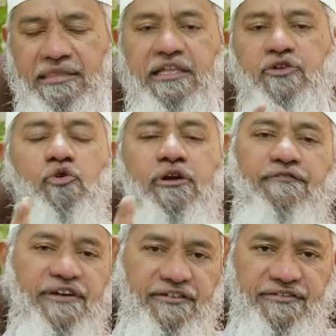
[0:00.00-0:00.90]
There's 2
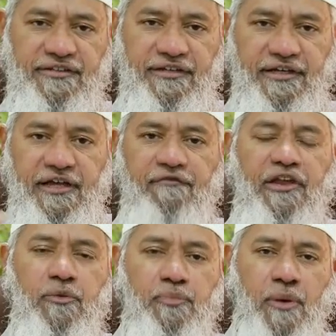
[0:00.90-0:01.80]
differences.
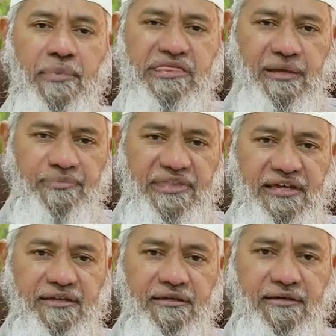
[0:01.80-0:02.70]
When you promise
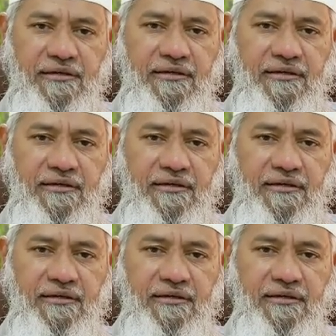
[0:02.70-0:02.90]
something,